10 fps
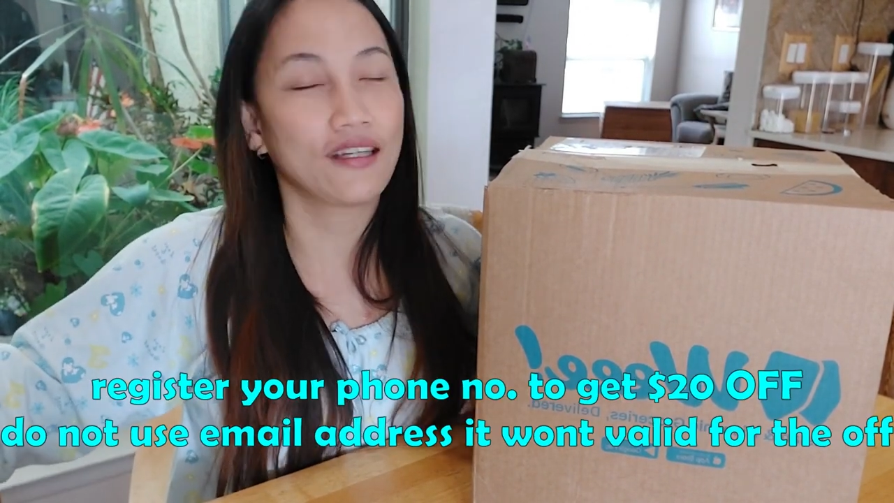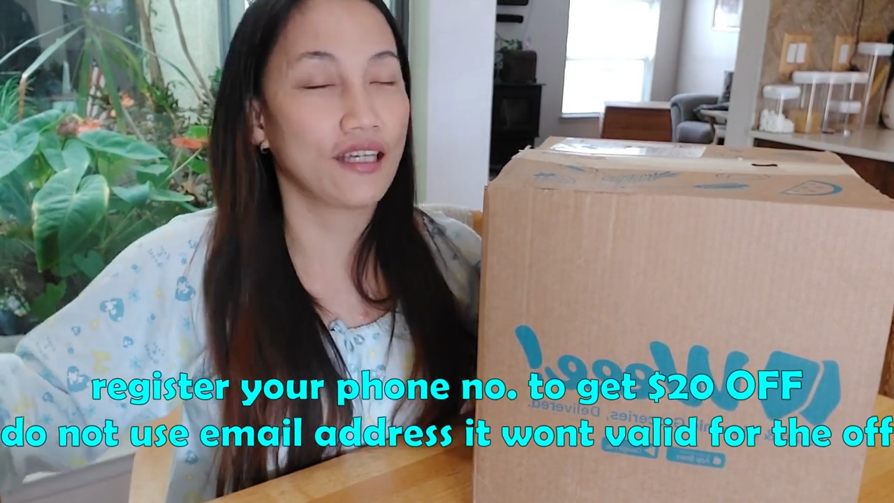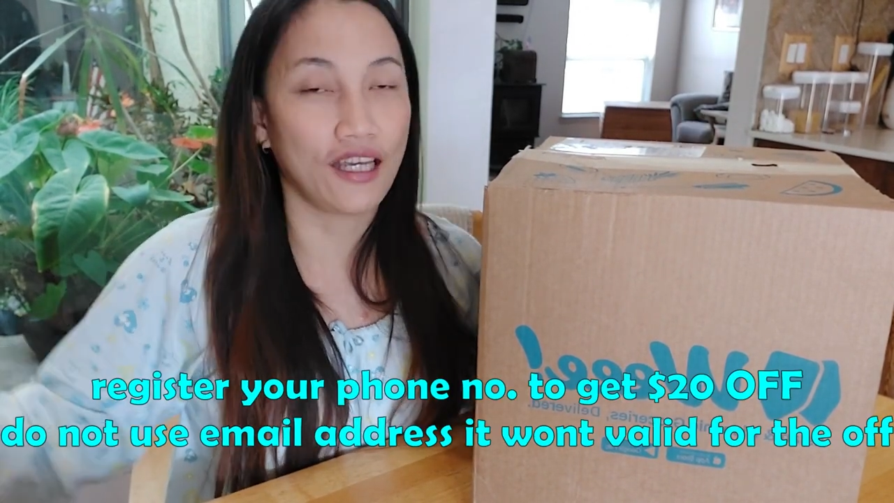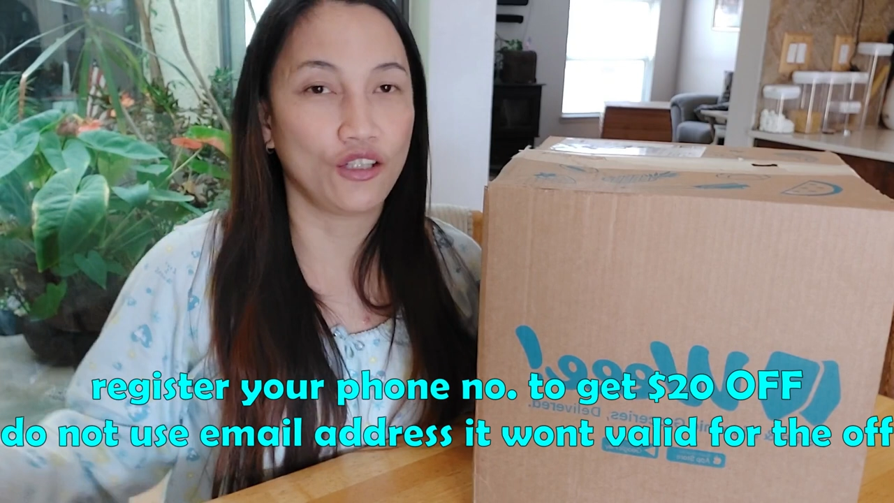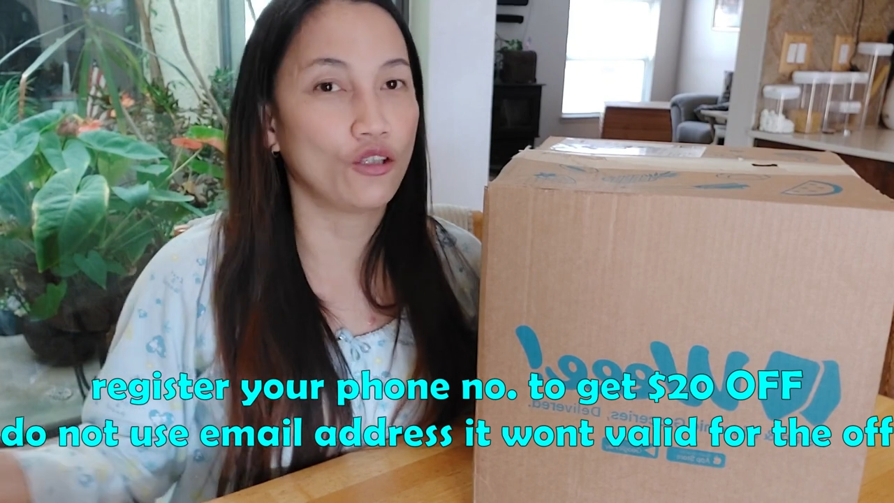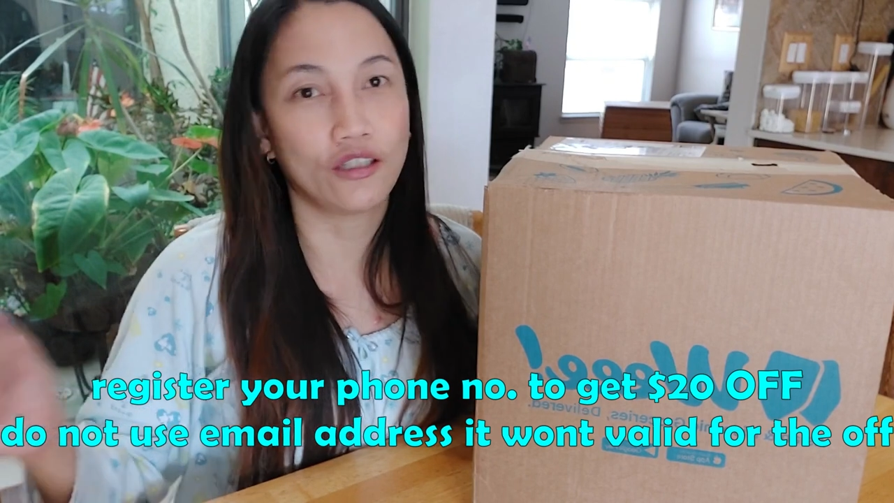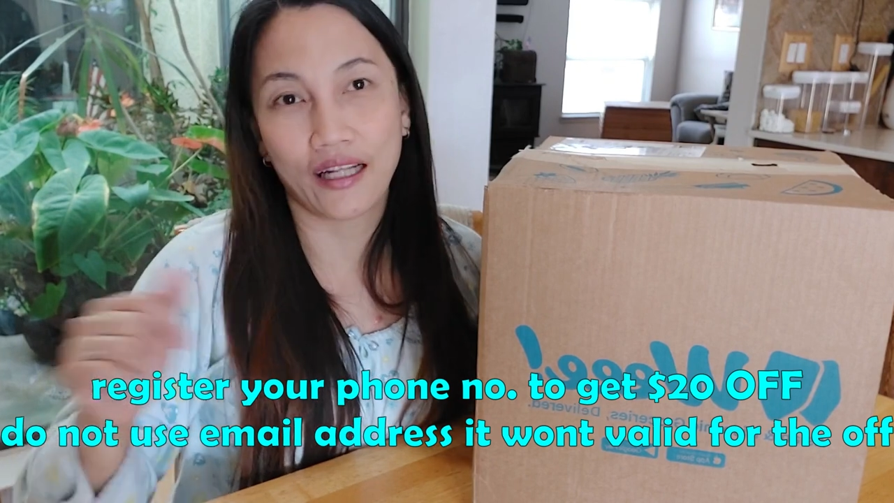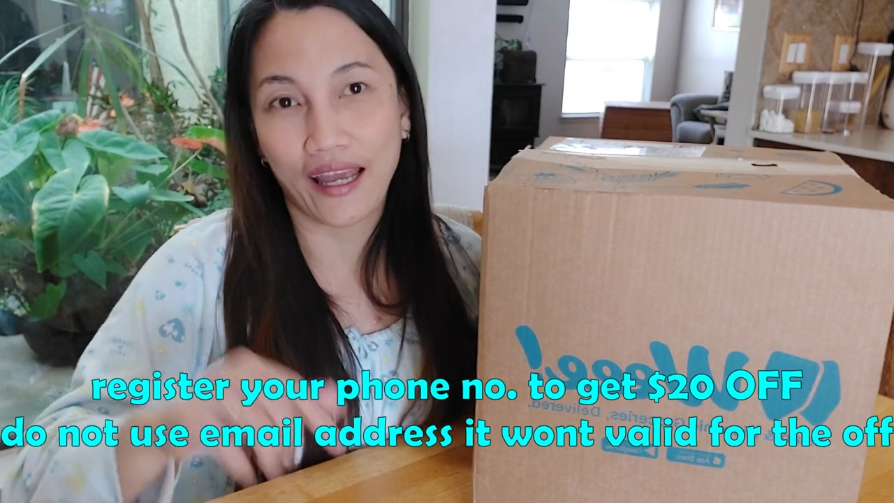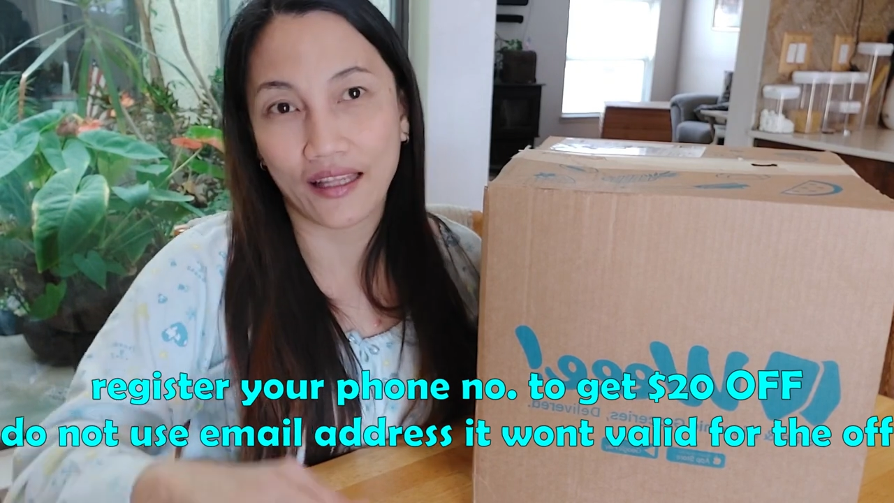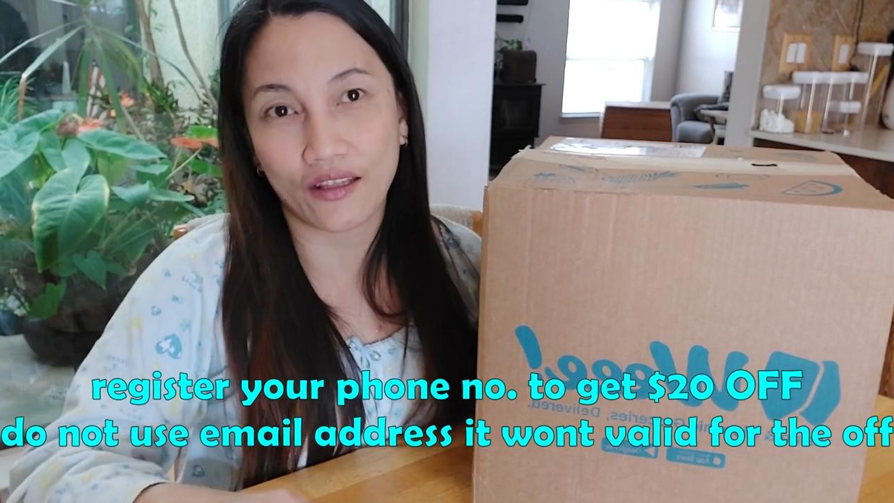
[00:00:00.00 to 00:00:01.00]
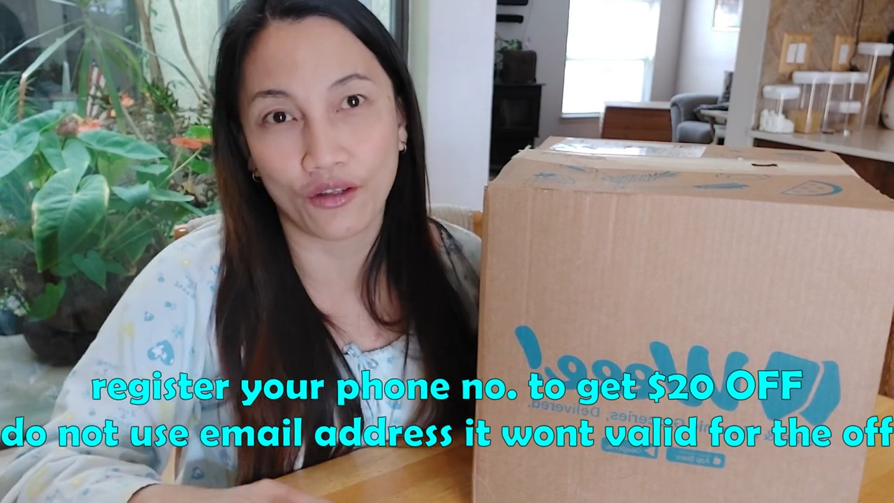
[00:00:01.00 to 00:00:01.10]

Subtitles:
and you got